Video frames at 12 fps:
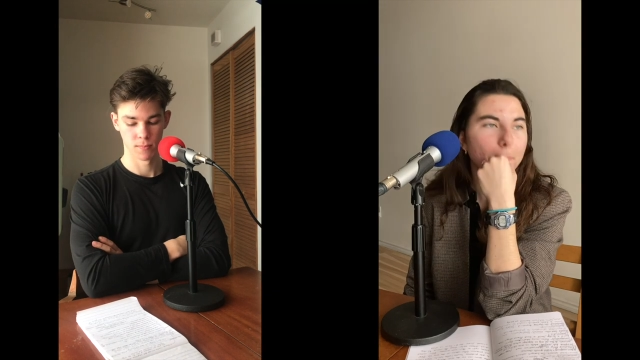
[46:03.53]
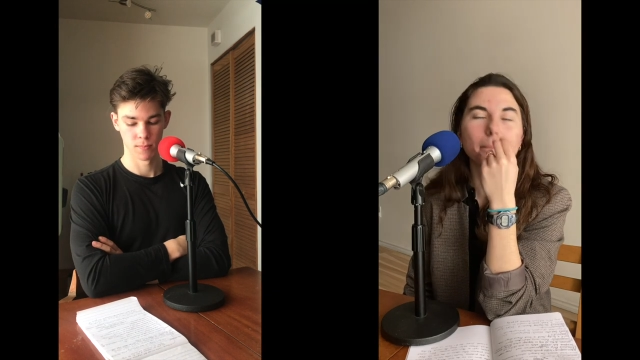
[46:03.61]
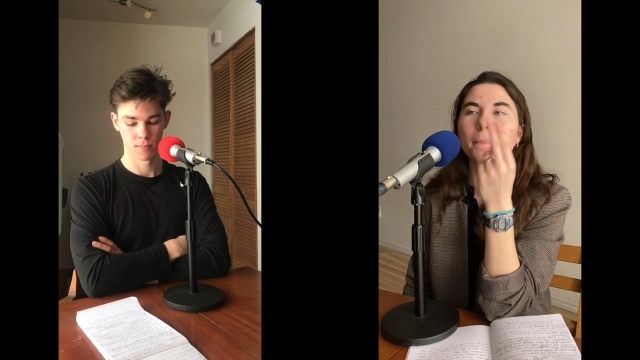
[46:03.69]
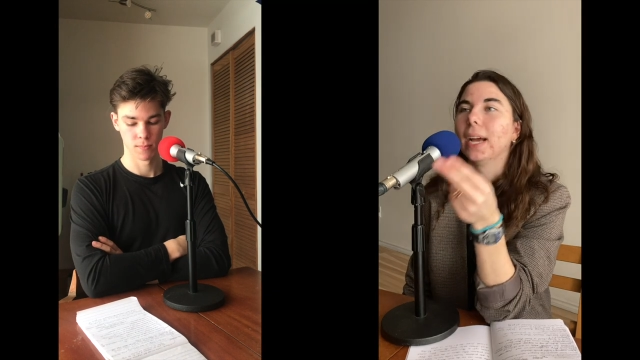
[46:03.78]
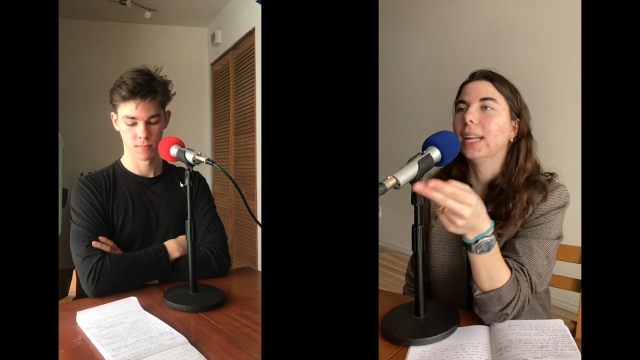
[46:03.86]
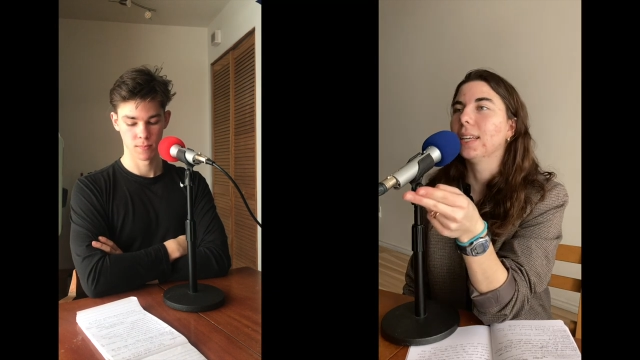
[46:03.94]

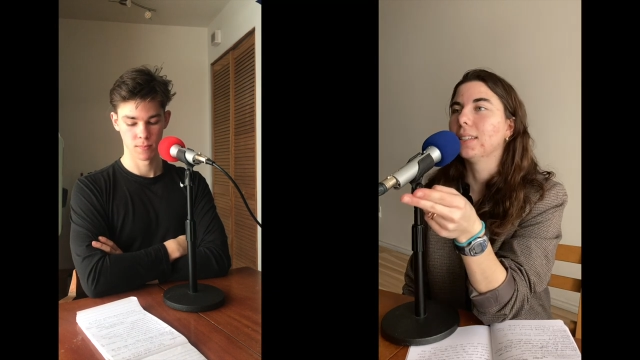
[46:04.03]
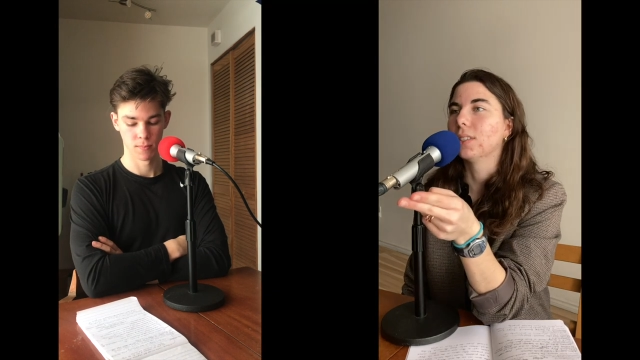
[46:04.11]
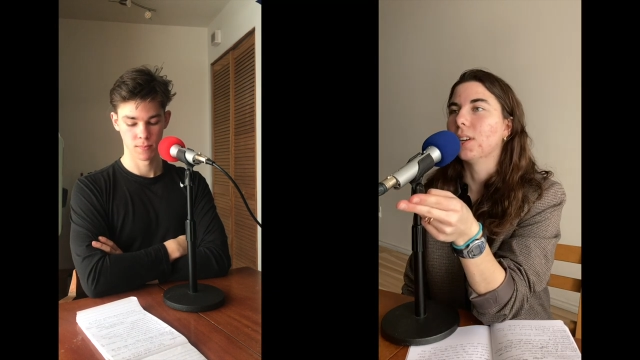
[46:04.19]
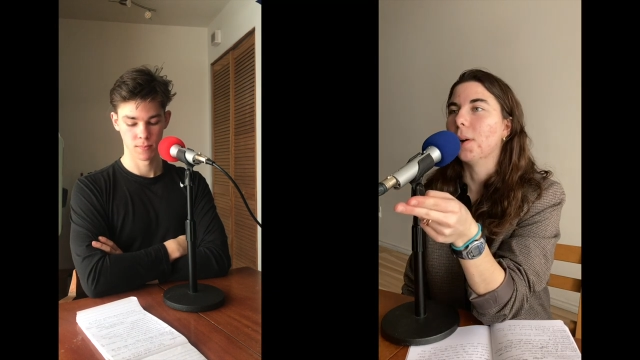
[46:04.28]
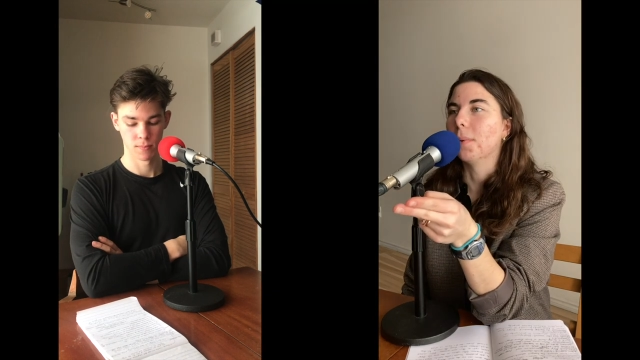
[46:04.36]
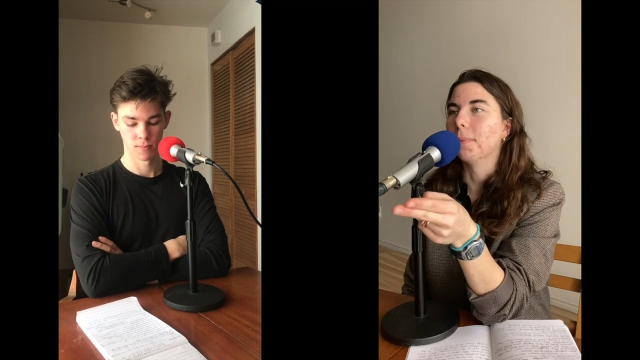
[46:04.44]
Speaker 1: Biting
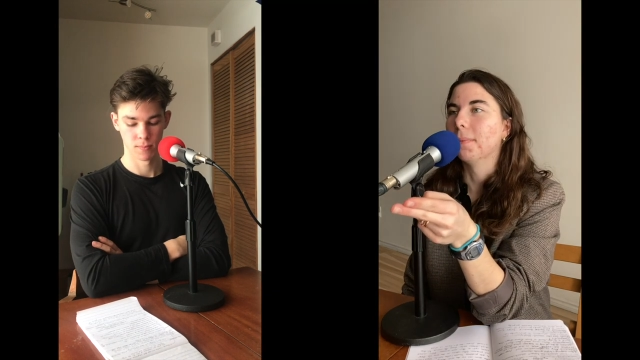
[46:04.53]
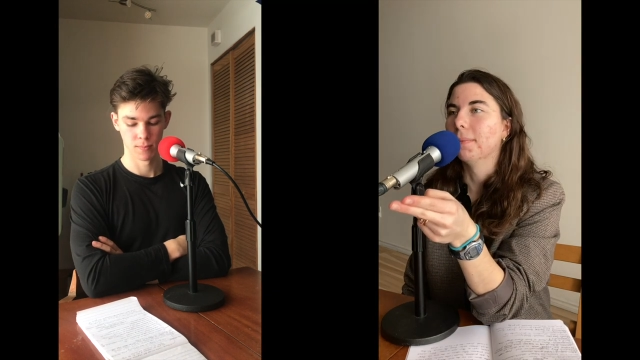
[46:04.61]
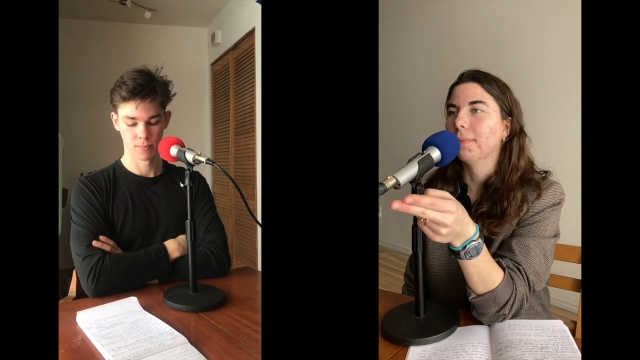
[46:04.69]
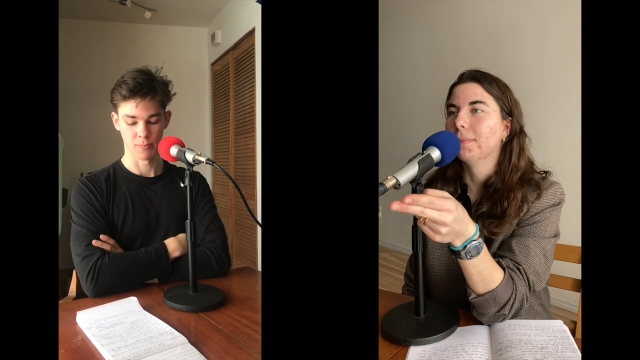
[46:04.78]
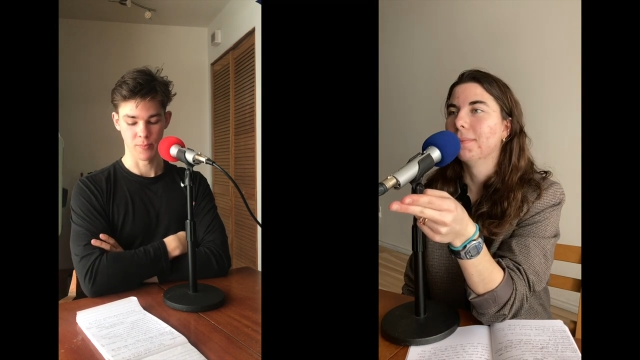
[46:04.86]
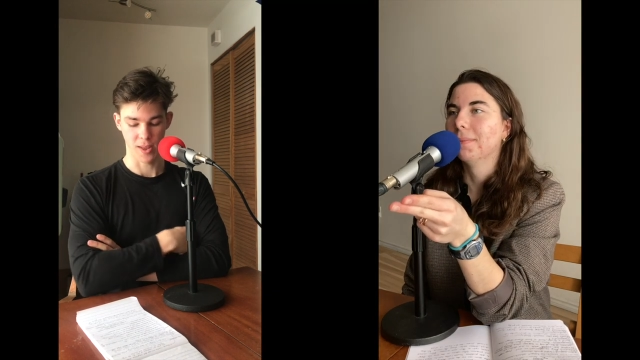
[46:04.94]
snow.
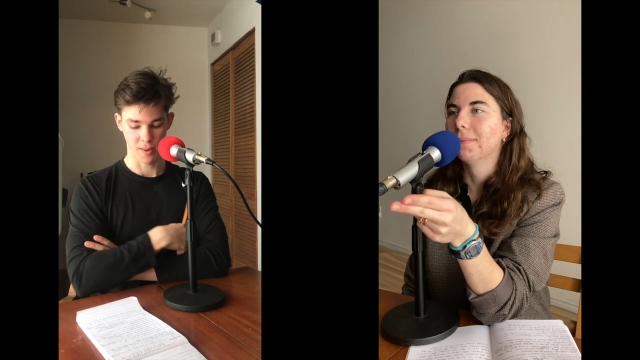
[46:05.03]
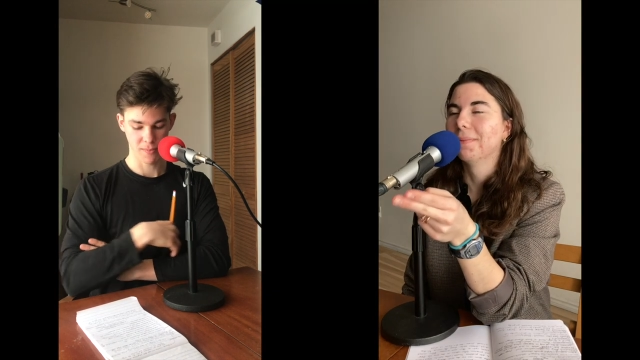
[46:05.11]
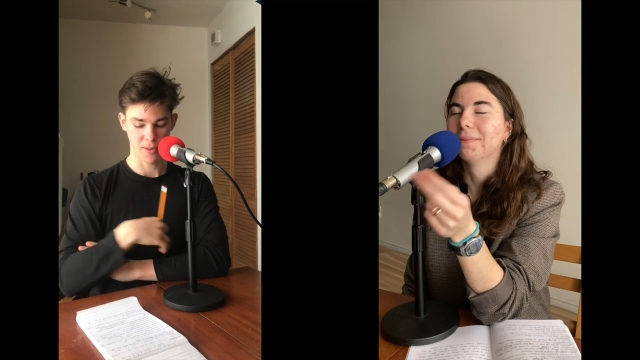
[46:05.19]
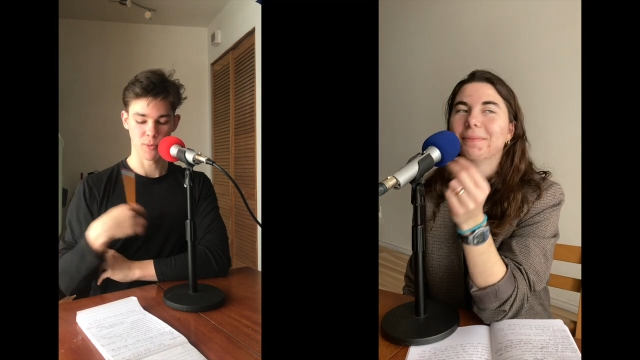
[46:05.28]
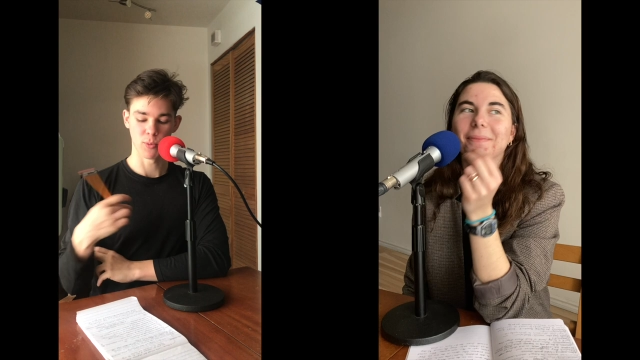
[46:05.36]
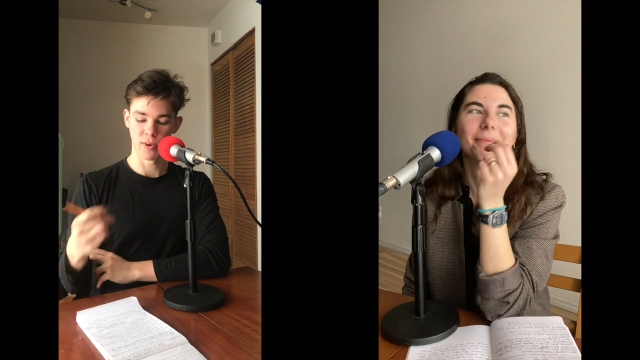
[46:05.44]
Speaker 2: Yep, that
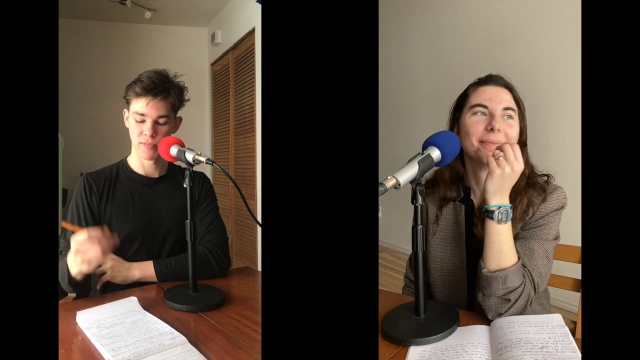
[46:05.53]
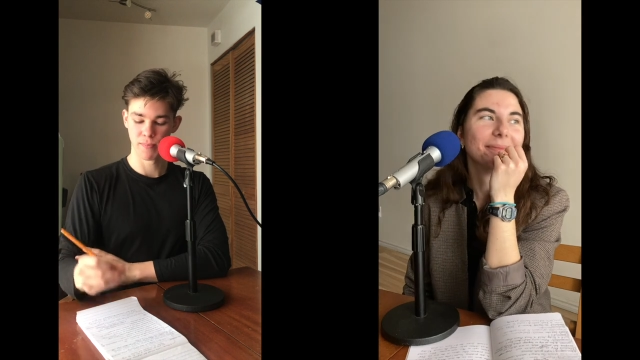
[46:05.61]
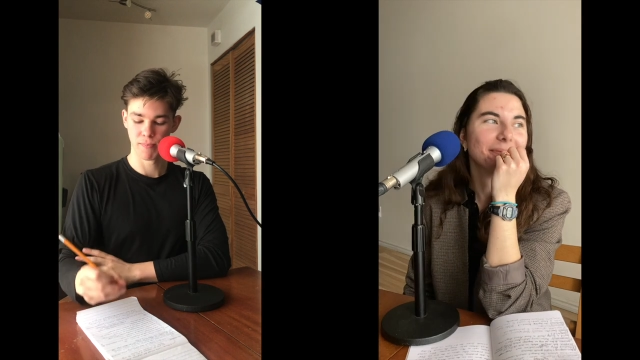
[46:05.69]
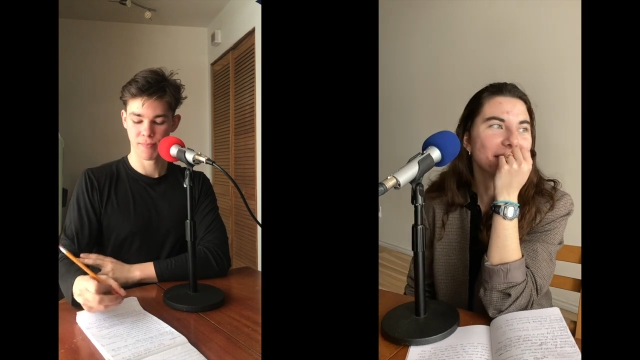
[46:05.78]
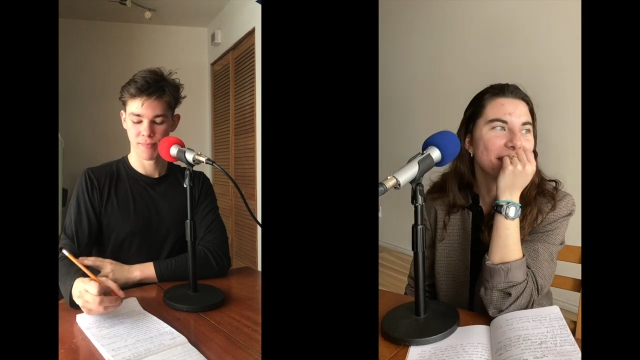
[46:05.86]
was one of them.